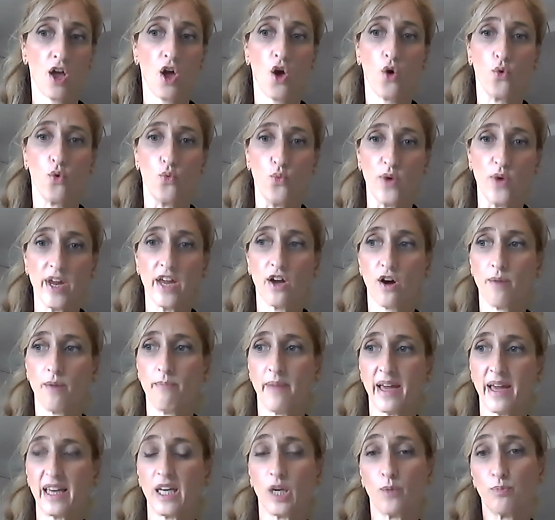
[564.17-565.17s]
We are
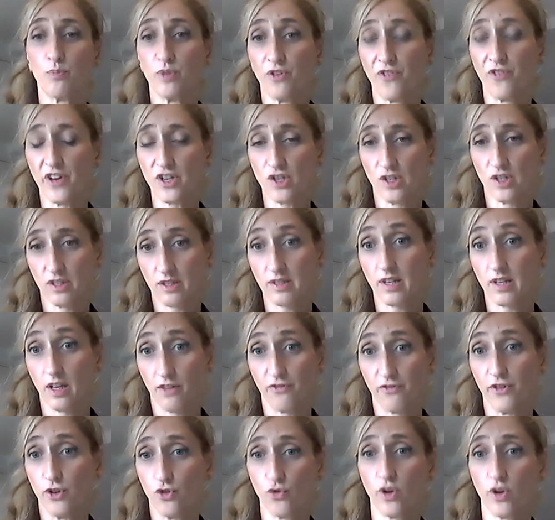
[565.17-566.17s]
making provision at
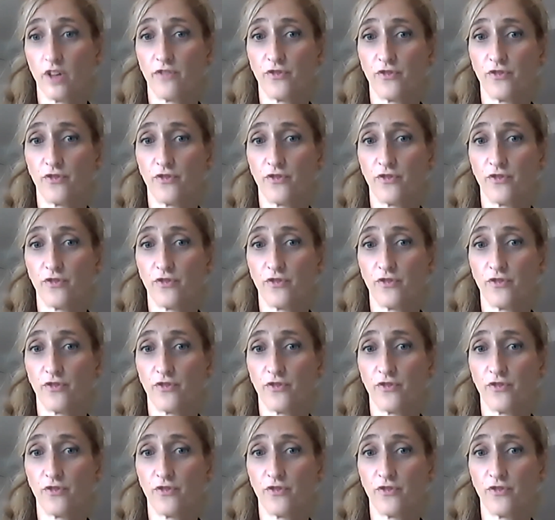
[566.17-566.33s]
Salford Royal